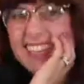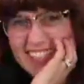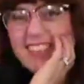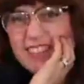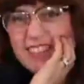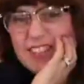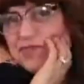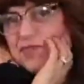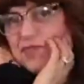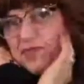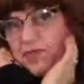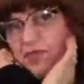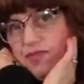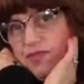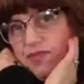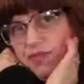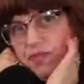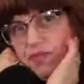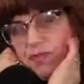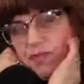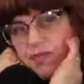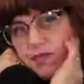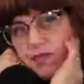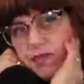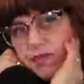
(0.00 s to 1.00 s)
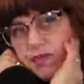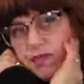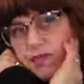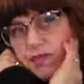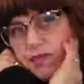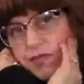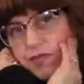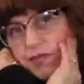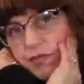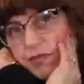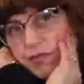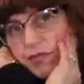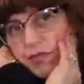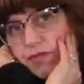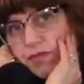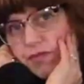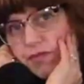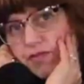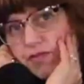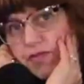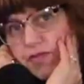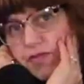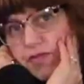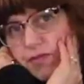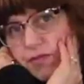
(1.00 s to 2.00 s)
sad that
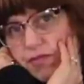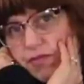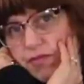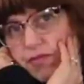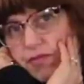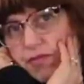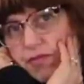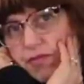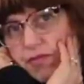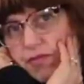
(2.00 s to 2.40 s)
obviously being in